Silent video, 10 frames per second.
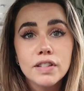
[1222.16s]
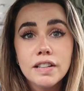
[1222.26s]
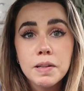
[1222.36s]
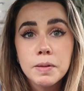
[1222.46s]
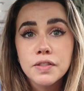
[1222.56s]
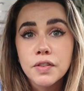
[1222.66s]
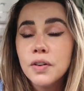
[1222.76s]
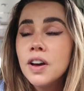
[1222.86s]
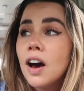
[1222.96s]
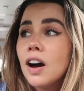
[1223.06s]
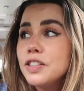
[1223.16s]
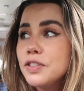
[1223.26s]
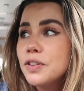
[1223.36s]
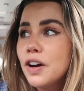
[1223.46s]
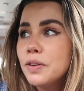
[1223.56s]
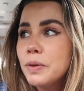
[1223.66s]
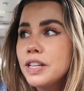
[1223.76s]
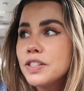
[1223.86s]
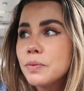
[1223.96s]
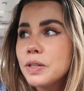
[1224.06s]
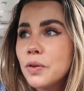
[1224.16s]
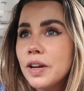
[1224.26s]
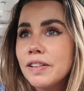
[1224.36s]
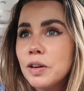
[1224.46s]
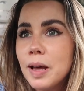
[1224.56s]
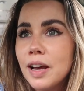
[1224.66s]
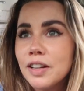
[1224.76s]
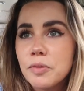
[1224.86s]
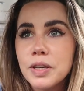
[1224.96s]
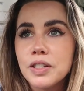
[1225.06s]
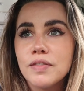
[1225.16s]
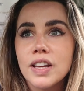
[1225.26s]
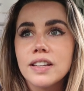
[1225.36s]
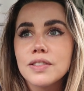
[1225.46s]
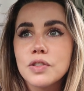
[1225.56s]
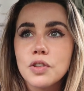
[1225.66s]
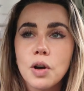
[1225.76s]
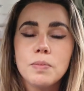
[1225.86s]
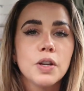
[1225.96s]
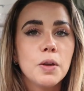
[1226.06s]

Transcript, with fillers: really, really beautiful. I do kind of wish that we'd got here a little bit earlier and we could have like stopped,